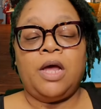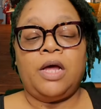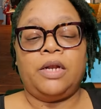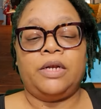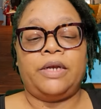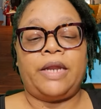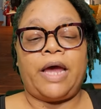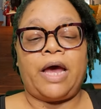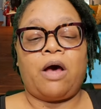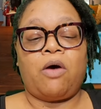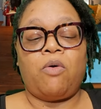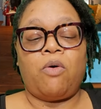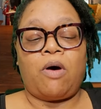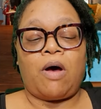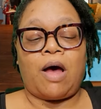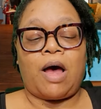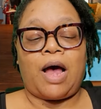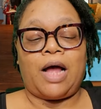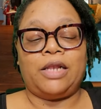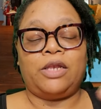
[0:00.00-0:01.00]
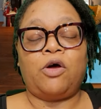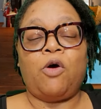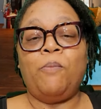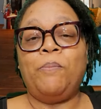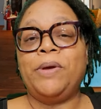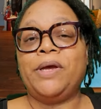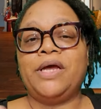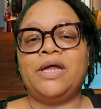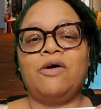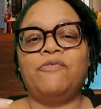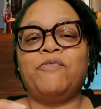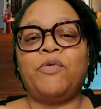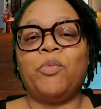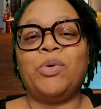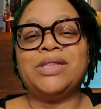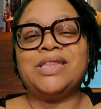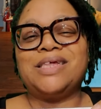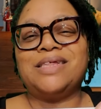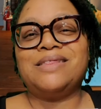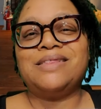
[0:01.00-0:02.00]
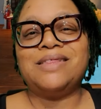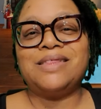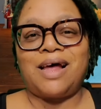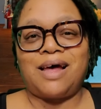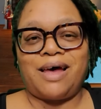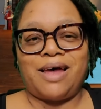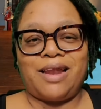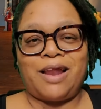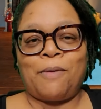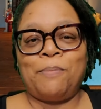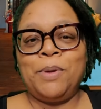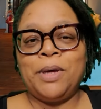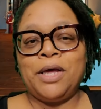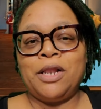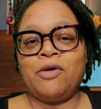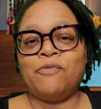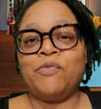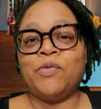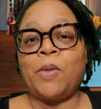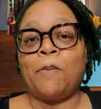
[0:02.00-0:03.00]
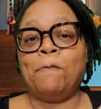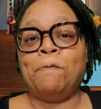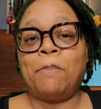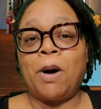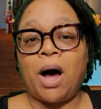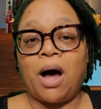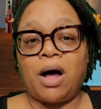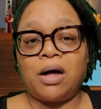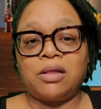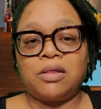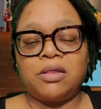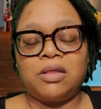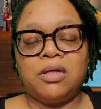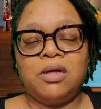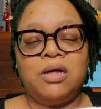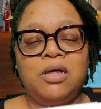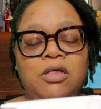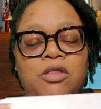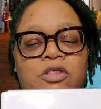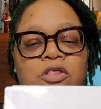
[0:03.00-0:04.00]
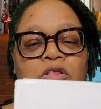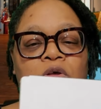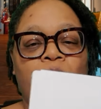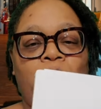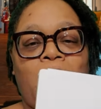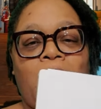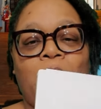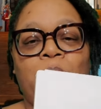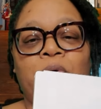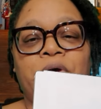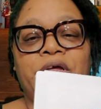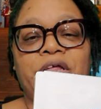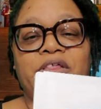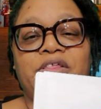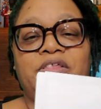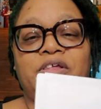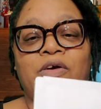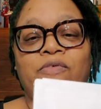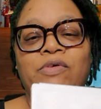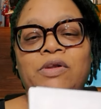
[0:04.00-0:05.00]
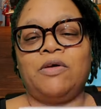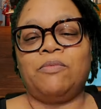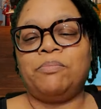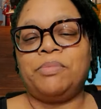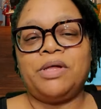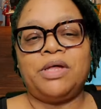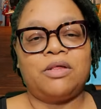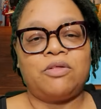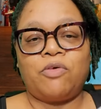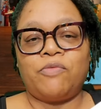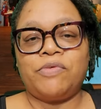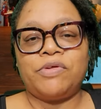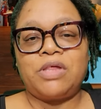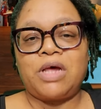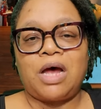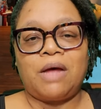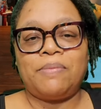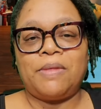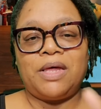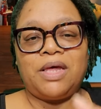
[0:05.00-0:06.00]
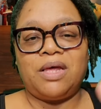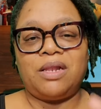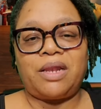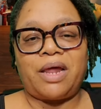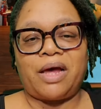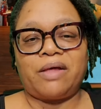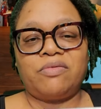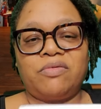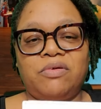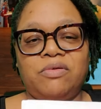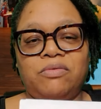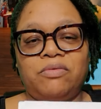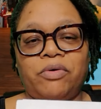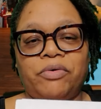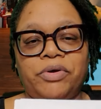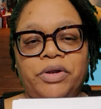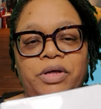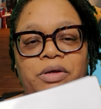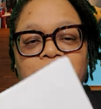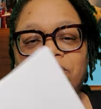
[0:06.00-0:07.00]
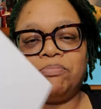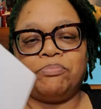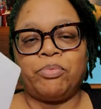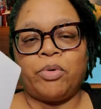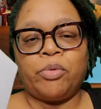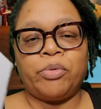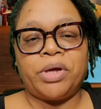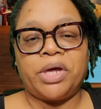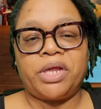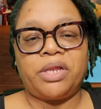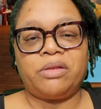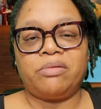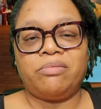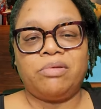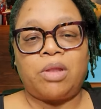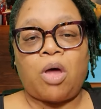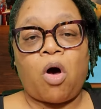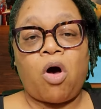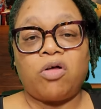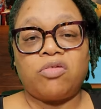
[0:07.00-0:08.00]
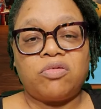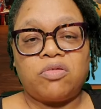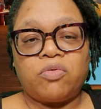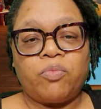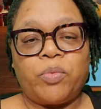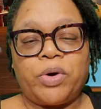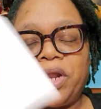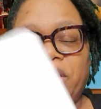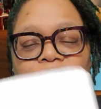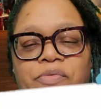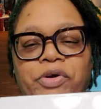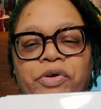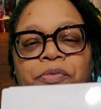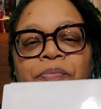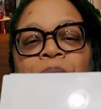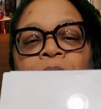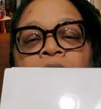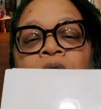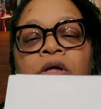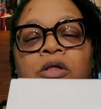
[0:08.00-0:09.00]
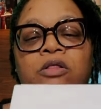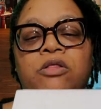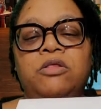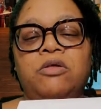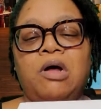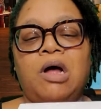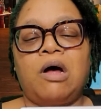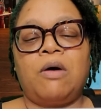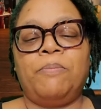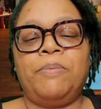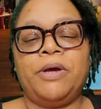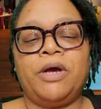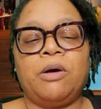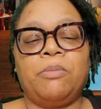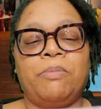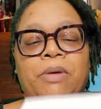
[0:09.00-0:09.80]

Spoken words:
Now I don't pick it up for what's inside, I pick it up for the box. So I will get several of them because over time they get nasty, dirty, broken, lost, whatever. So I'll pick up